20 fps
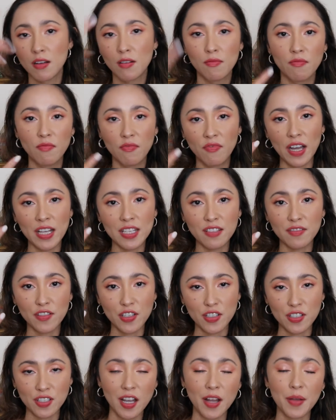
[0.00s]
vice
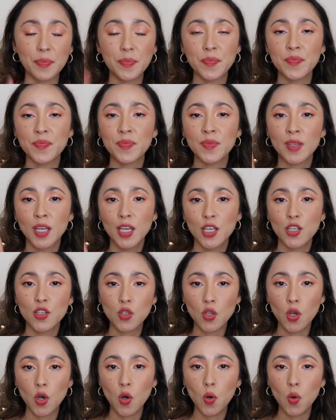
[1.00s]
versa.
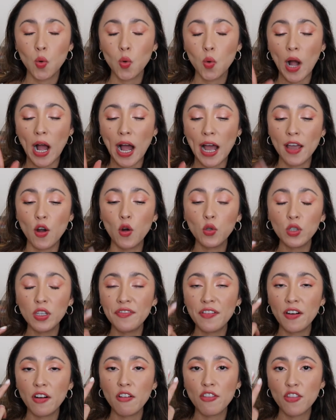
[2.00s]
So I only
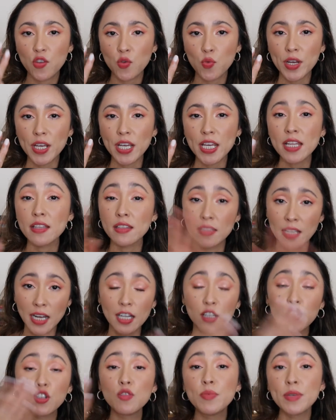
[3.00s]
found three
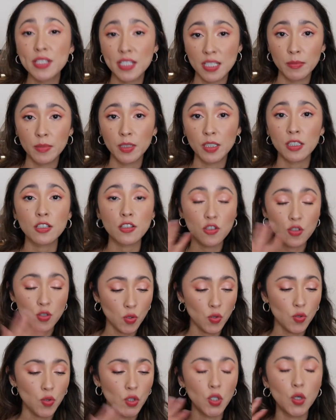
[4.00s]
that could be similar.
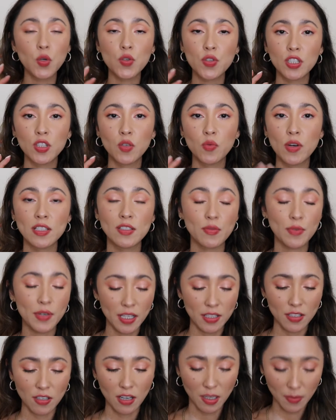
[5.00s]
So those are the ones we're
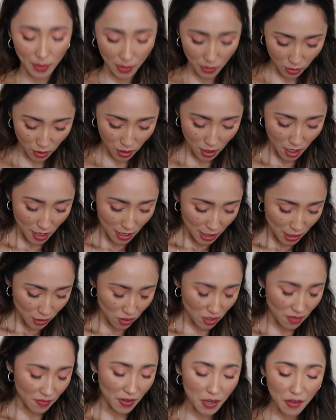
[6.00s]
going to talk about. So
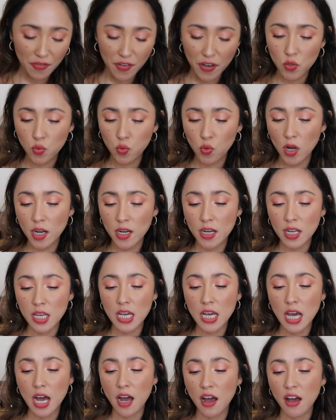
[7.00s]
the very first one,
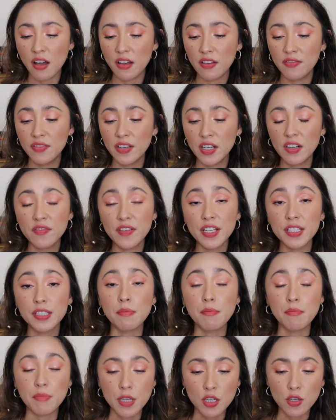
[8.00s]
uh, Velvet
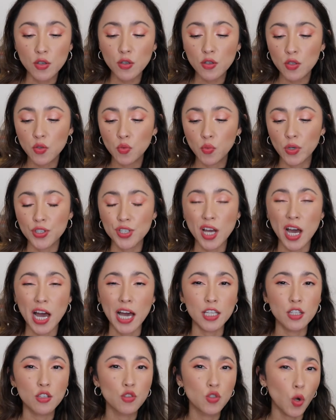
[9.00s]
Muse, which
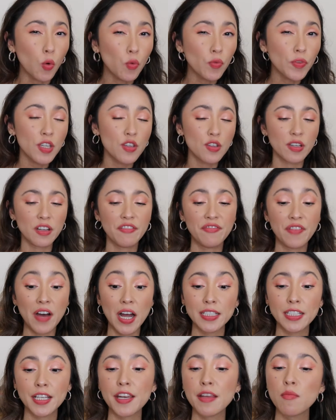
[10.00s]
I don't think you can
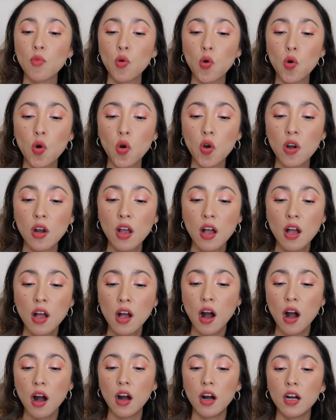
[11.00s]
find anymore
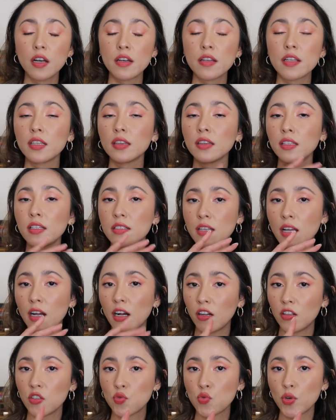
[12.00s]
on the Lisa
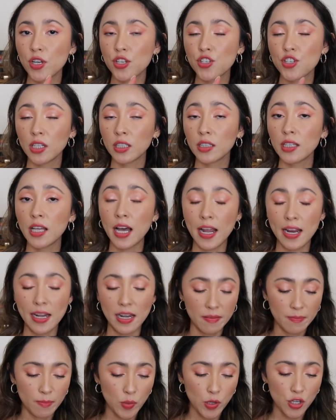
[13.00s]
Eldridge line.
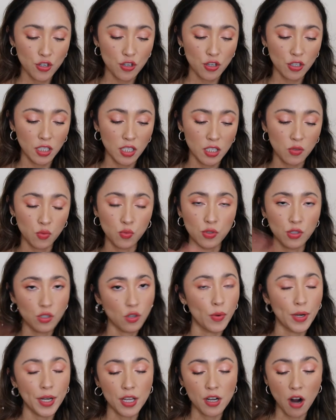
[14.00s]
I'm pretty sure this was
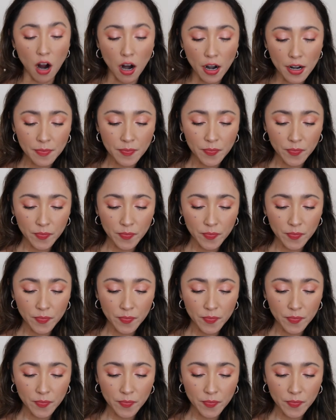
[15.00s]
already gone.